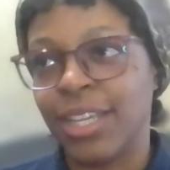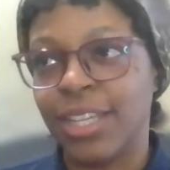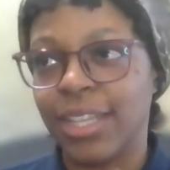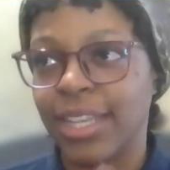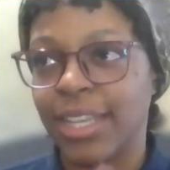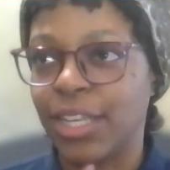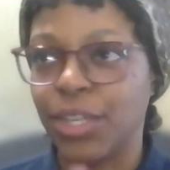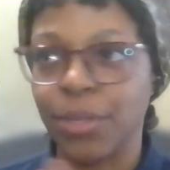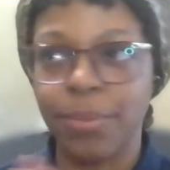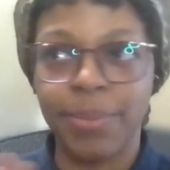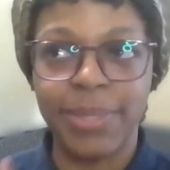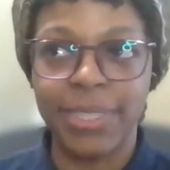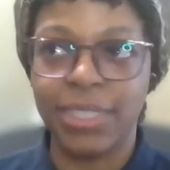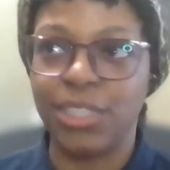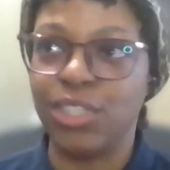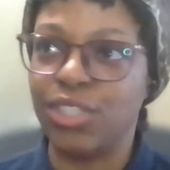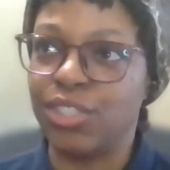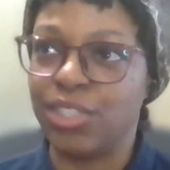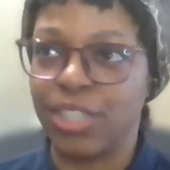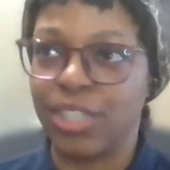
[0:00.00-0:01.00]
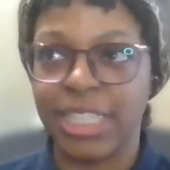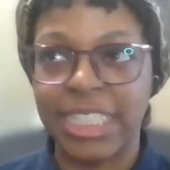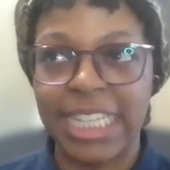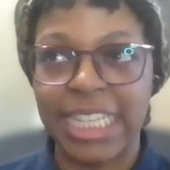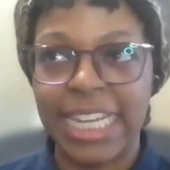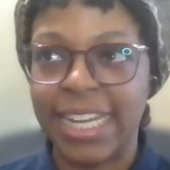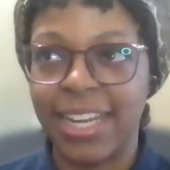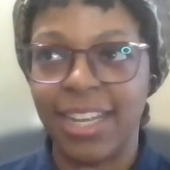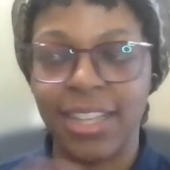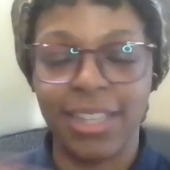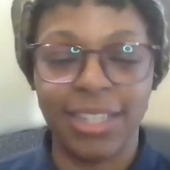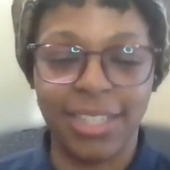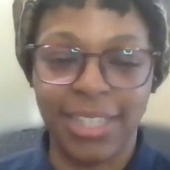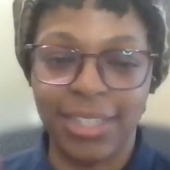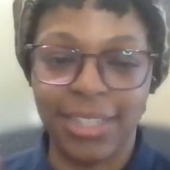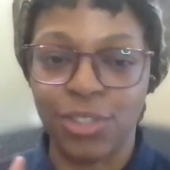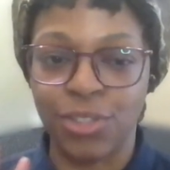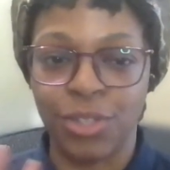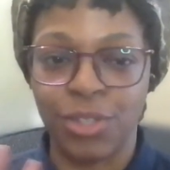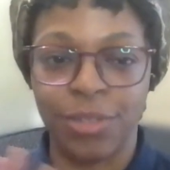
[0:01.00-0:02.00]
like your business starts hitting like
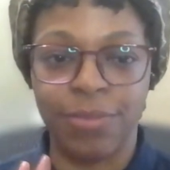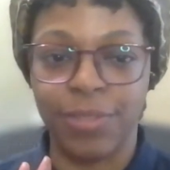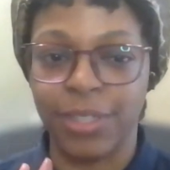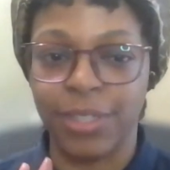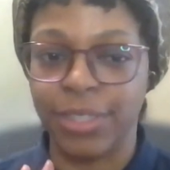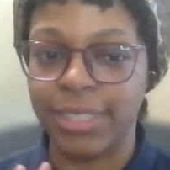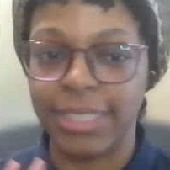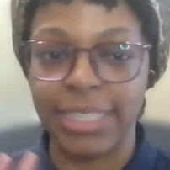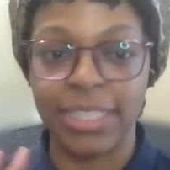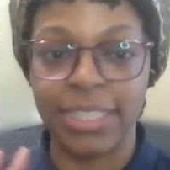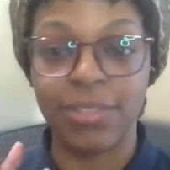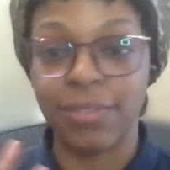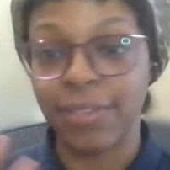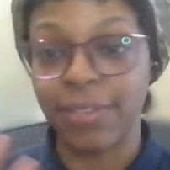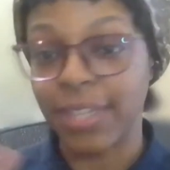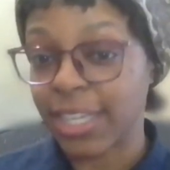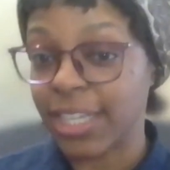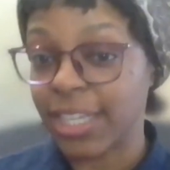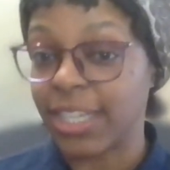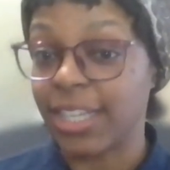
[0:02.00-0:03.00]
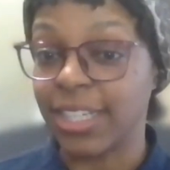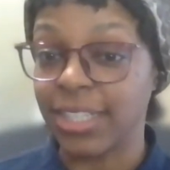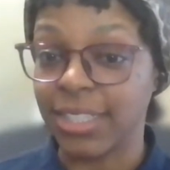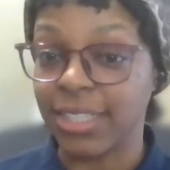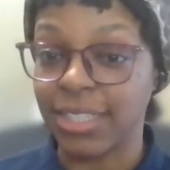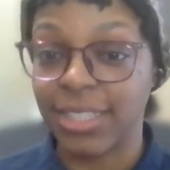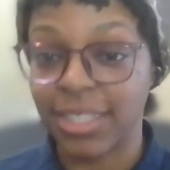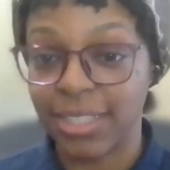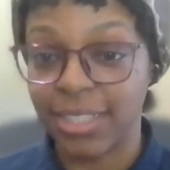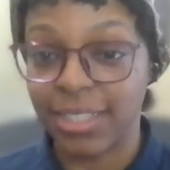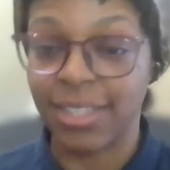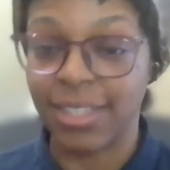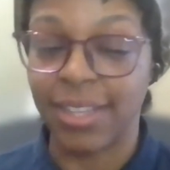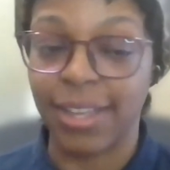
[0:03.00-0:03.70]
your first 6 figures